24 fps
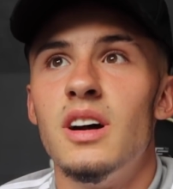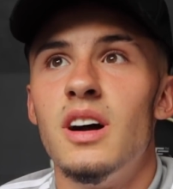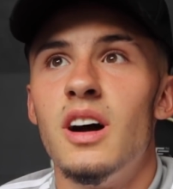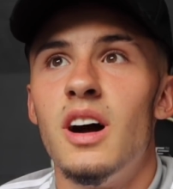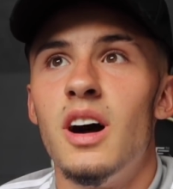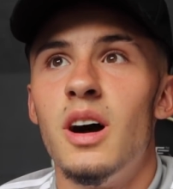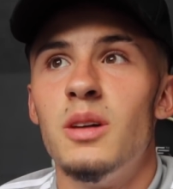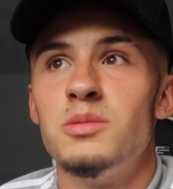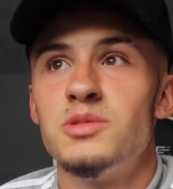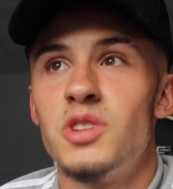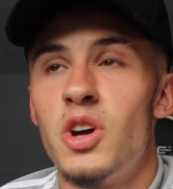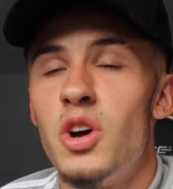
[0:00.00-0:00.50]

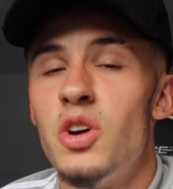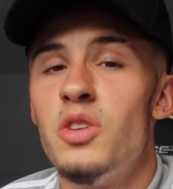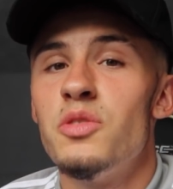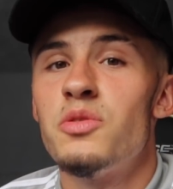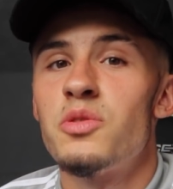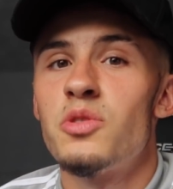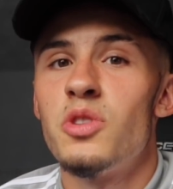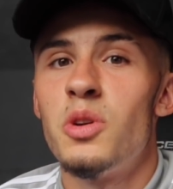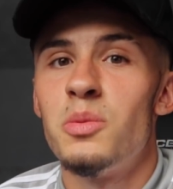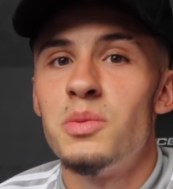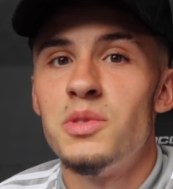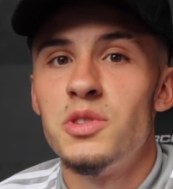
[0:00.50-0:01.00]
So
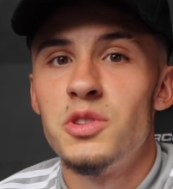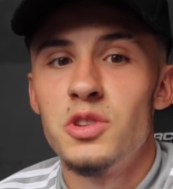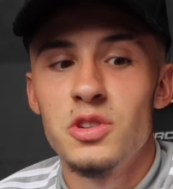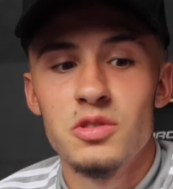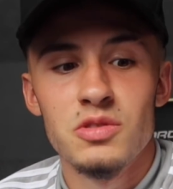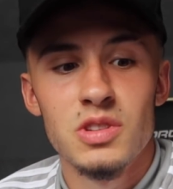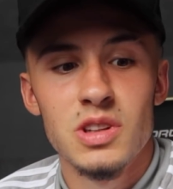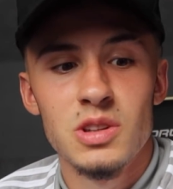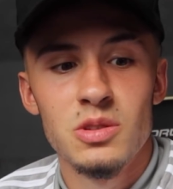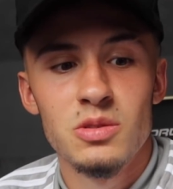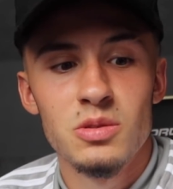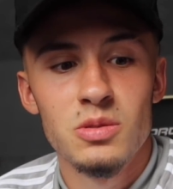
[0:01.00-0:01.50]
overall, I've been doing
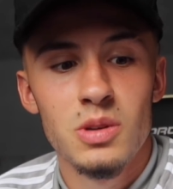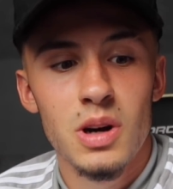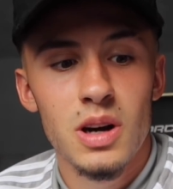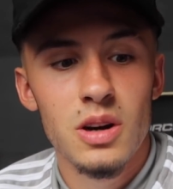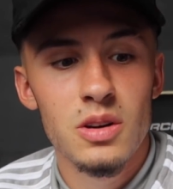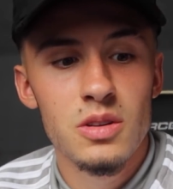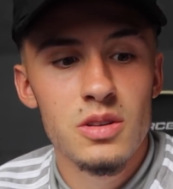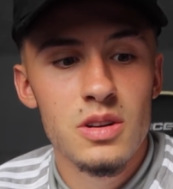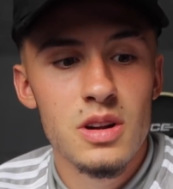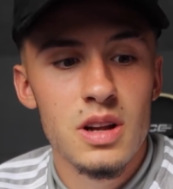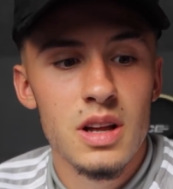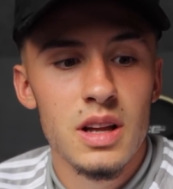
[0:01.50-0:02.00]
really
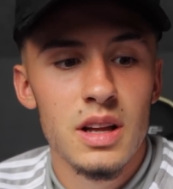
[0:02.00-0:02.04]
well.